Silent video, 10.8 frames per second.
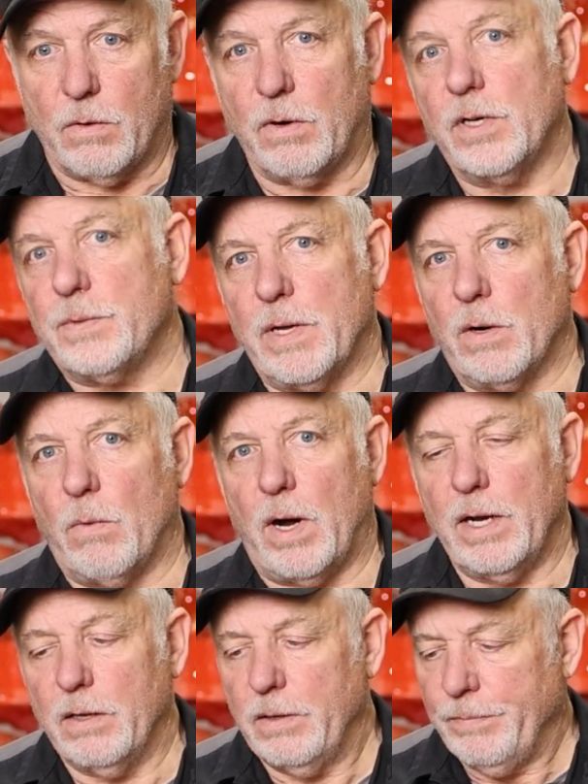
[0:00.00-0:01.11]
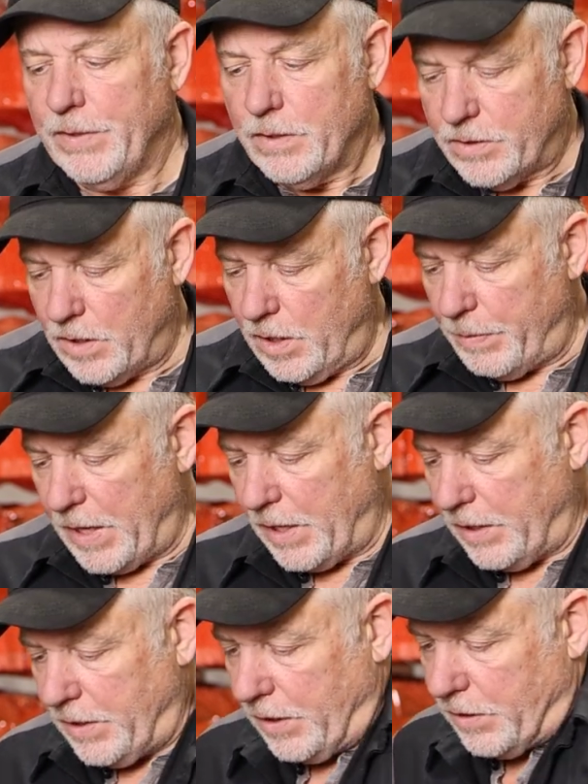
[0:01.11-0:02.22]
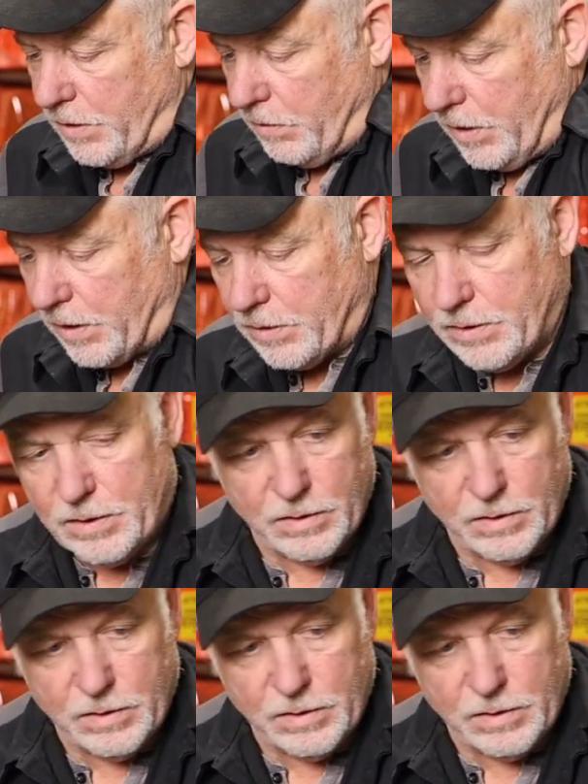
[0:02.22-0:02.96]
or it's been a while, not a bad idea to do this.